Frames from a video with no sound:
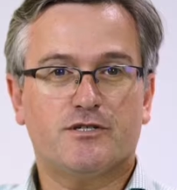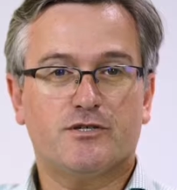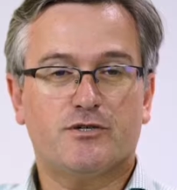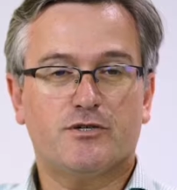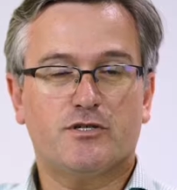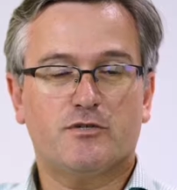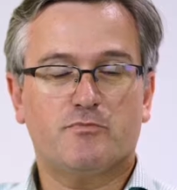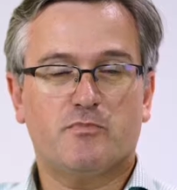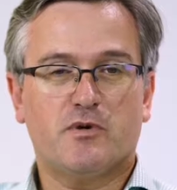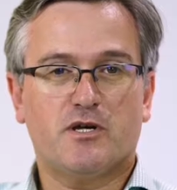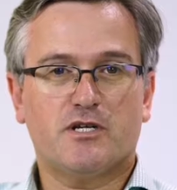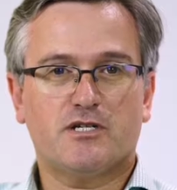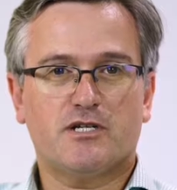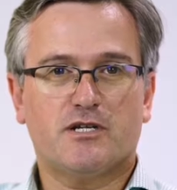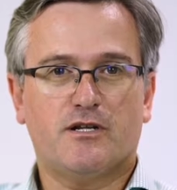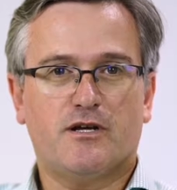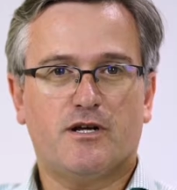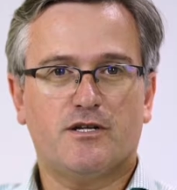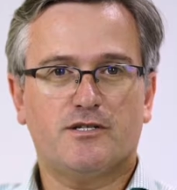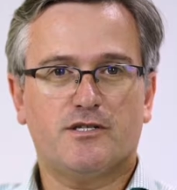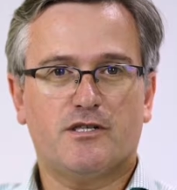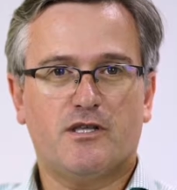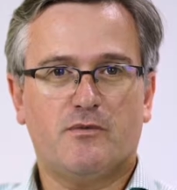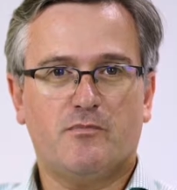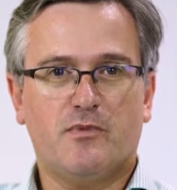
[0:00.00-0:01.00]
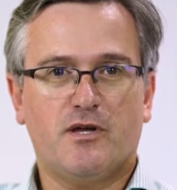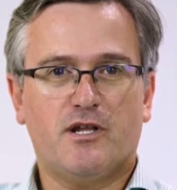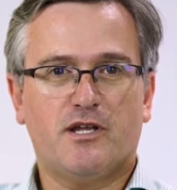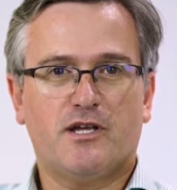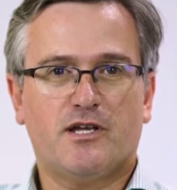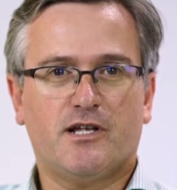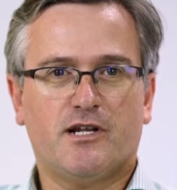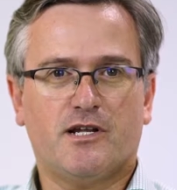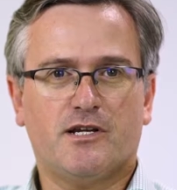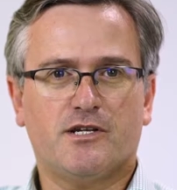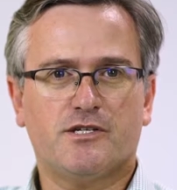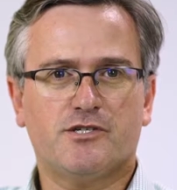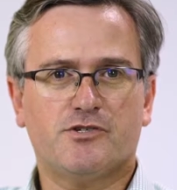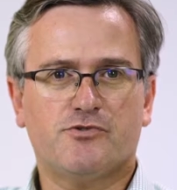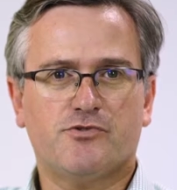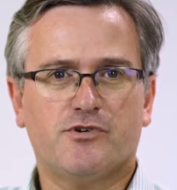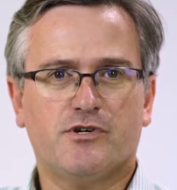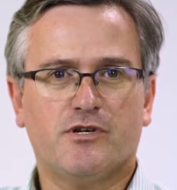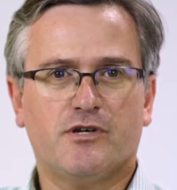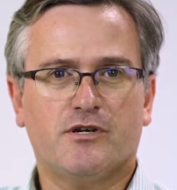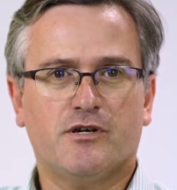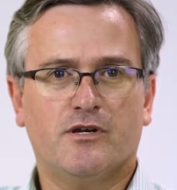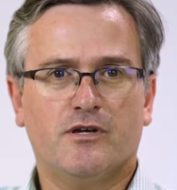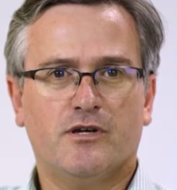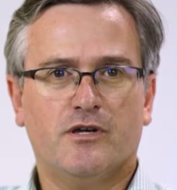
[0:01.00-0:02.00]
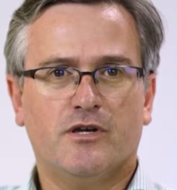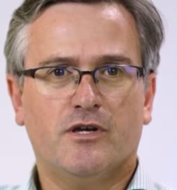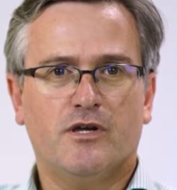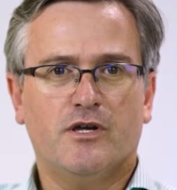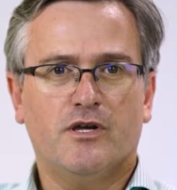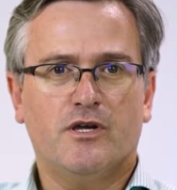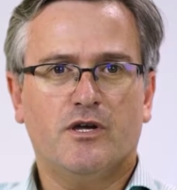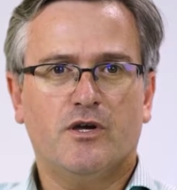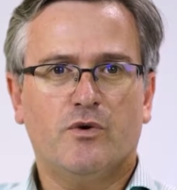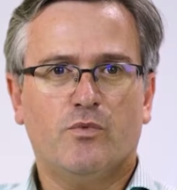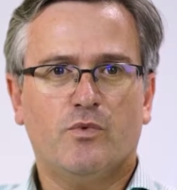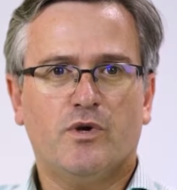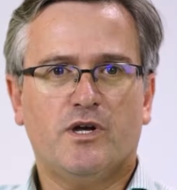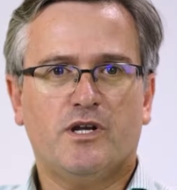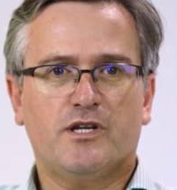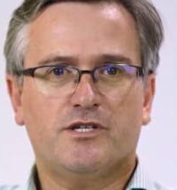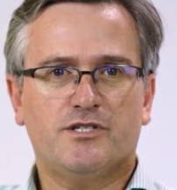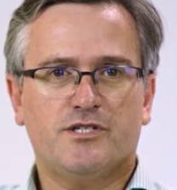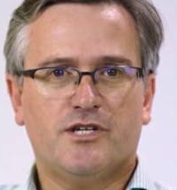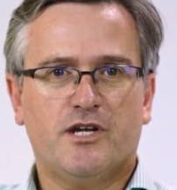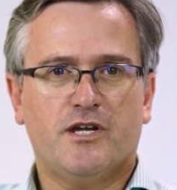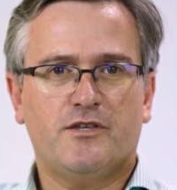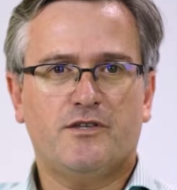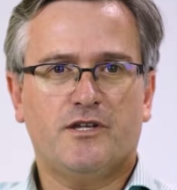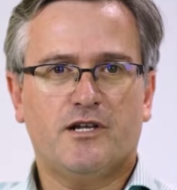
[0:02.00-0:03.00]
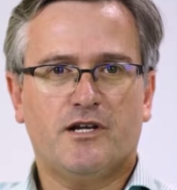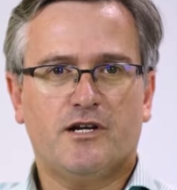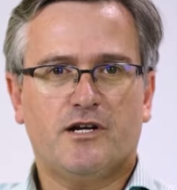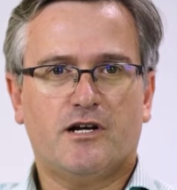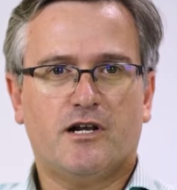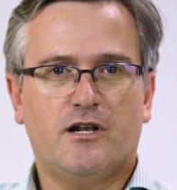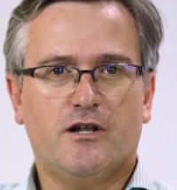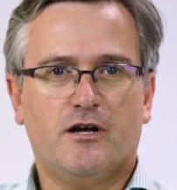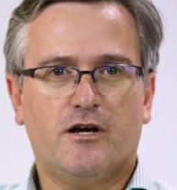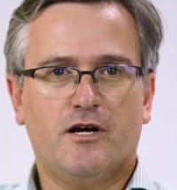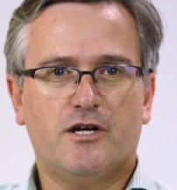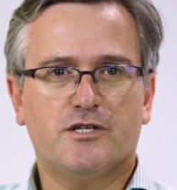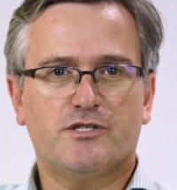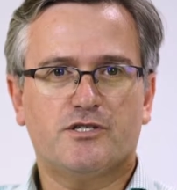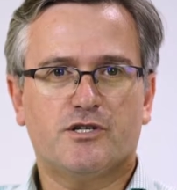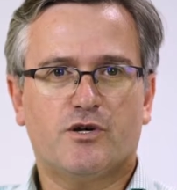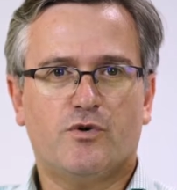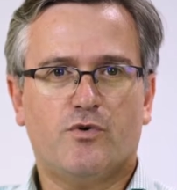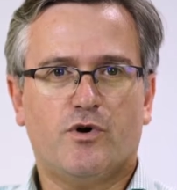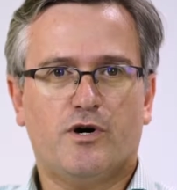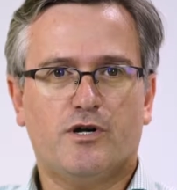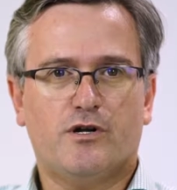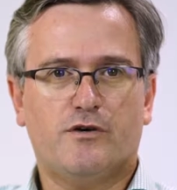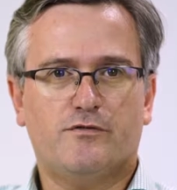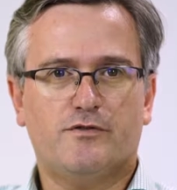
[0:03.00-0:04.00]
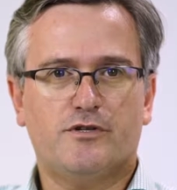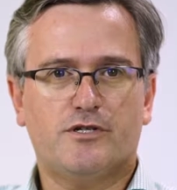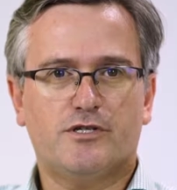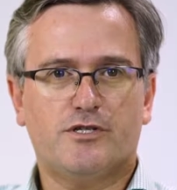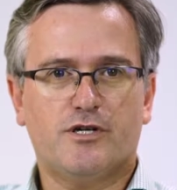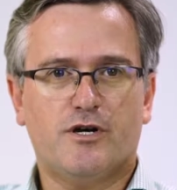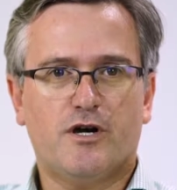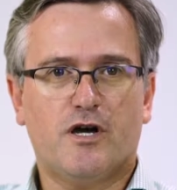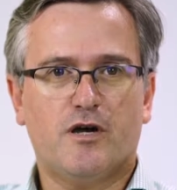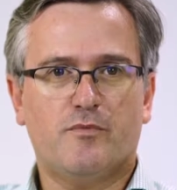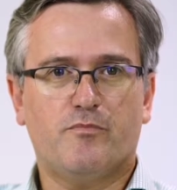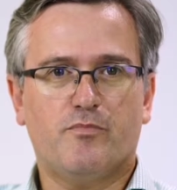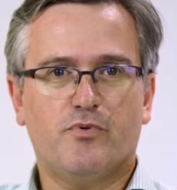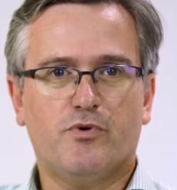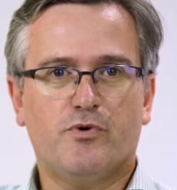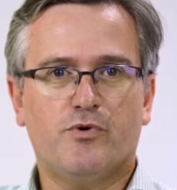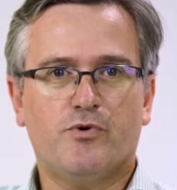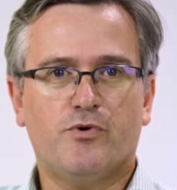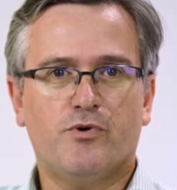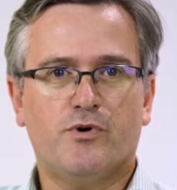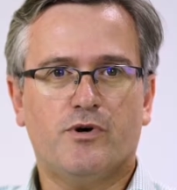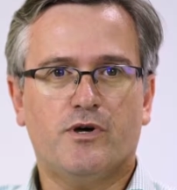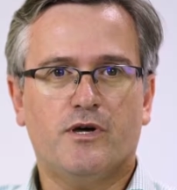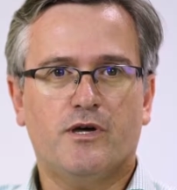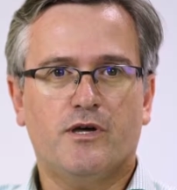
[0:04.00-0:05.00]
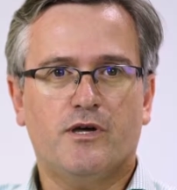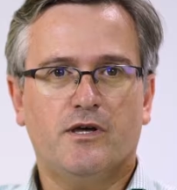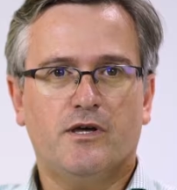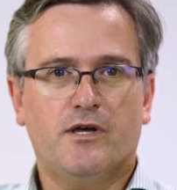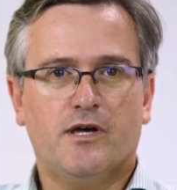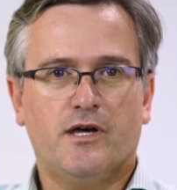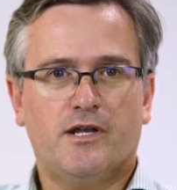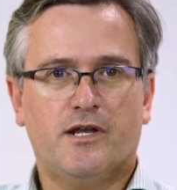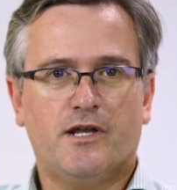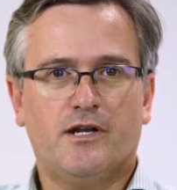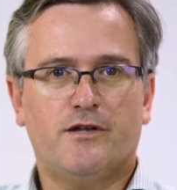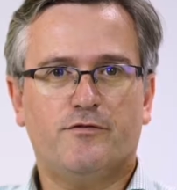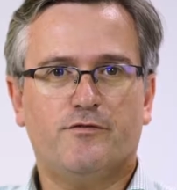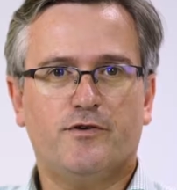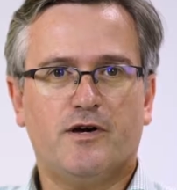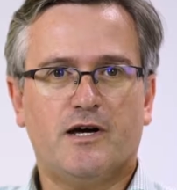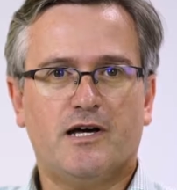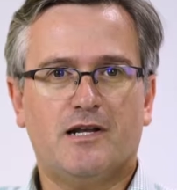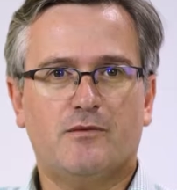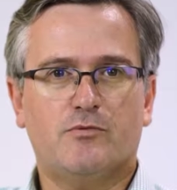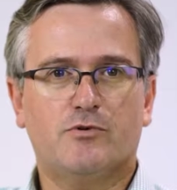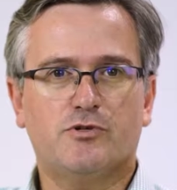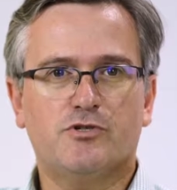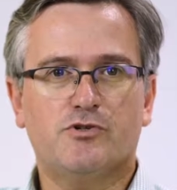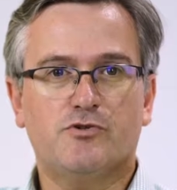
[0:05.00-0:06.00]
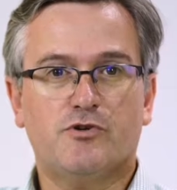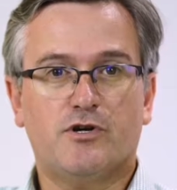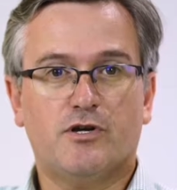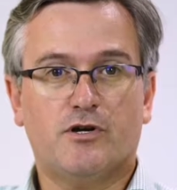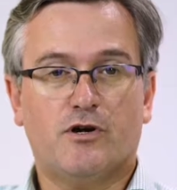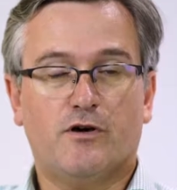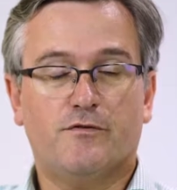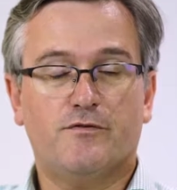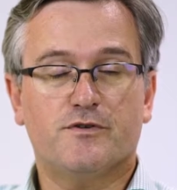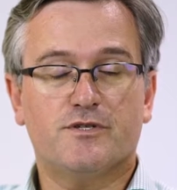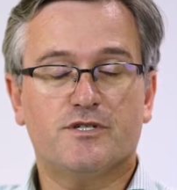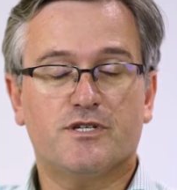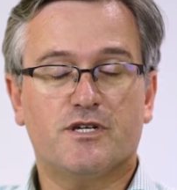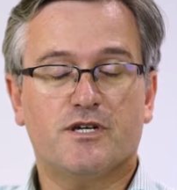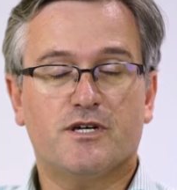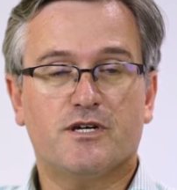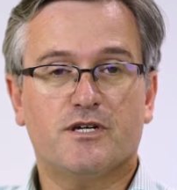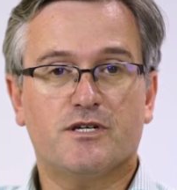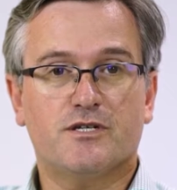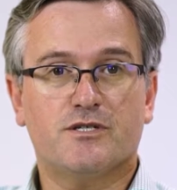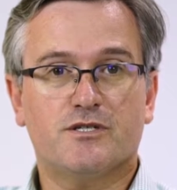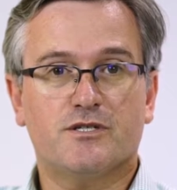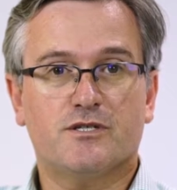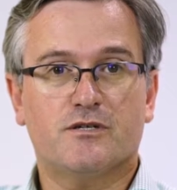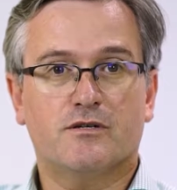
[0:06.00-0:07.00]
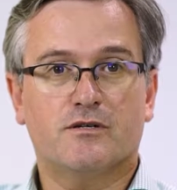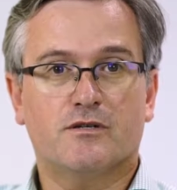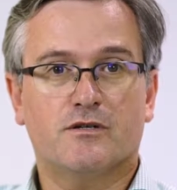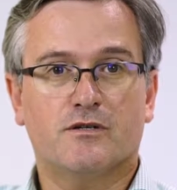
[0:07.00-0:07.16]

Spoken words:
who specialise in the medical industry, we understand that our clients are quite often time poor and unavailable during office hours.